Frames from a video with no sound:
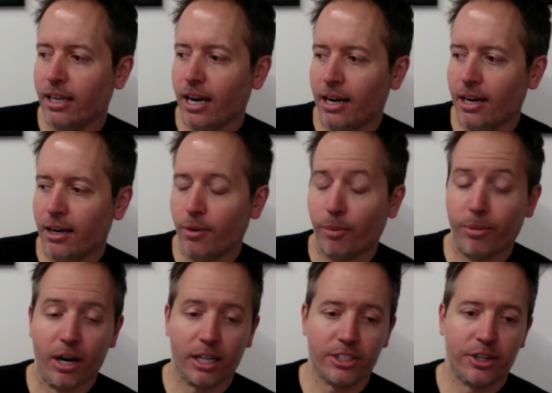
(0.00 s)
our
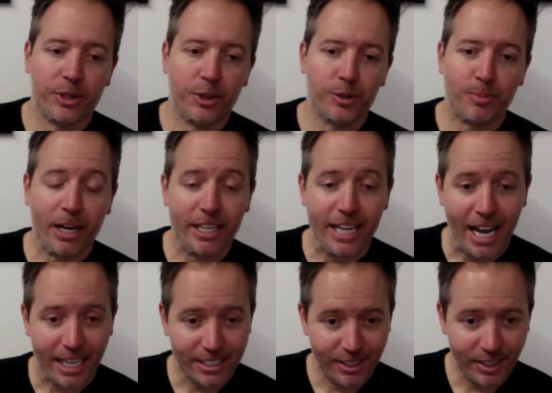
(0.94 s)
products are used by
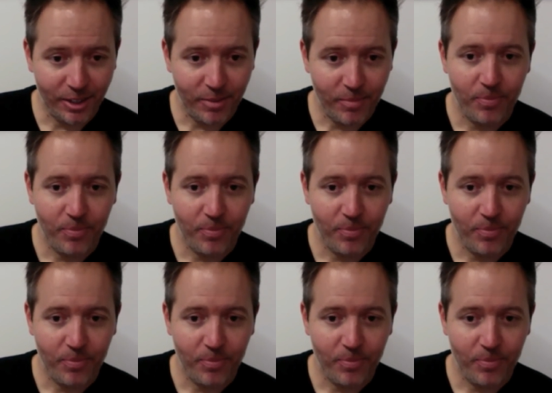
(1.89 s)
NASA.